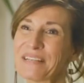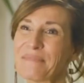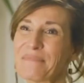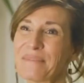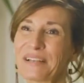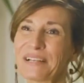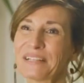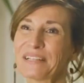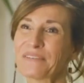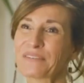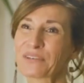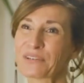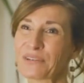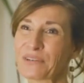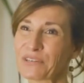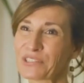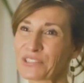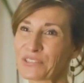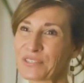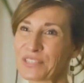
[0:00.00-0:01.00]
us in the middle of a
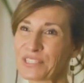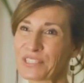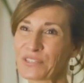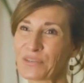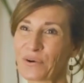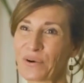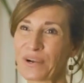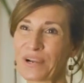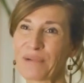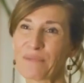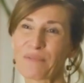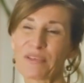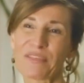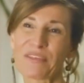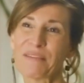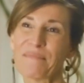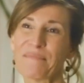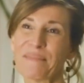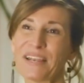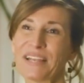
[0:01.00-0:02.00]
grocery store, and
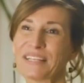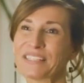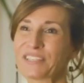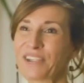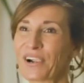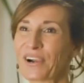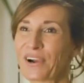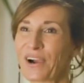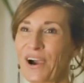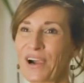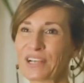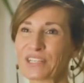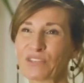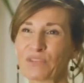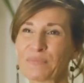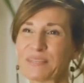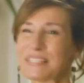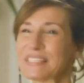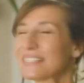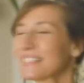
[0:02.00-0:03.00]
within minutes our carts
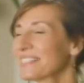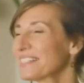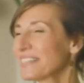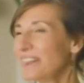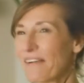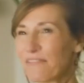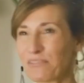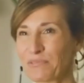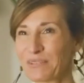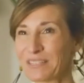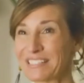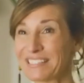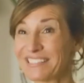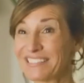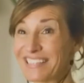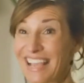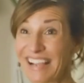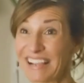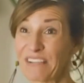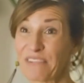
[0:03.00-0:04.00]
will be stuffed with
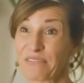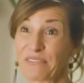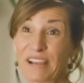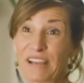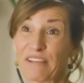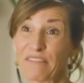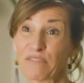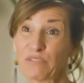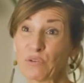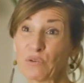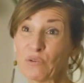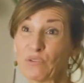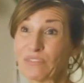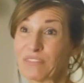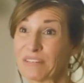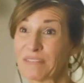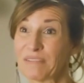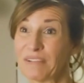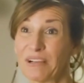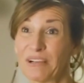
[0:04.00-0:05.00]
second-rate
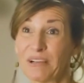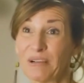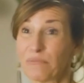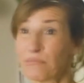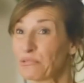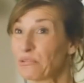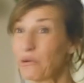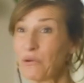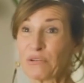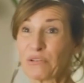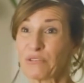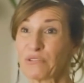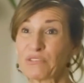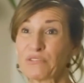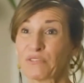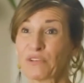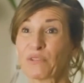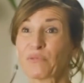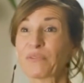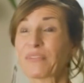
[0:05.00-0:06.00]
foods and
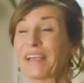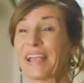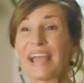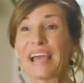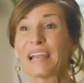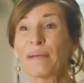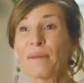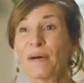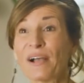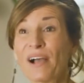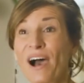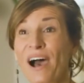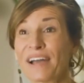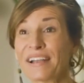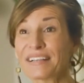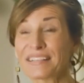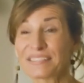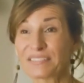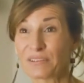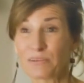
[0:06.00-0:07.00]
produce filled with
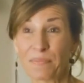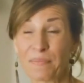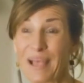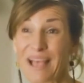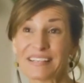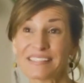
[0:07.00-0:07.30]
antibiotics or